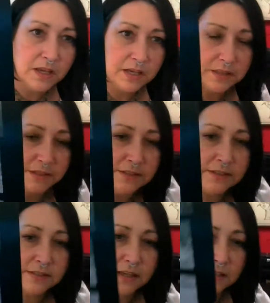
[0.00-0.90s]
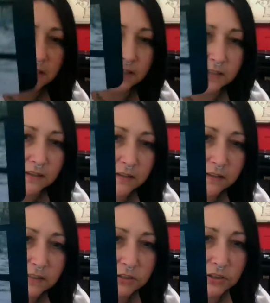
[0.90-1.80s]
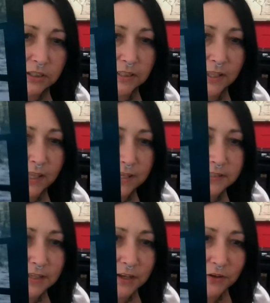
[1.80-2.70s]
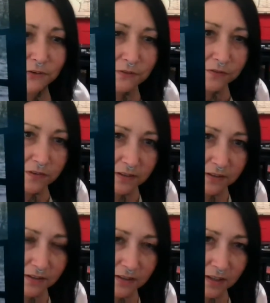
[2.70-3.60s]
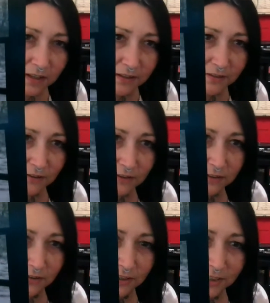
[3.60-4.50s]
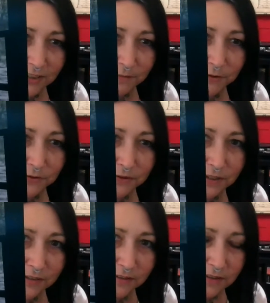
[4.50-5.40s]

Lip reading: And this is, again, took at Cades Cove. And y'all can look it up, Google it.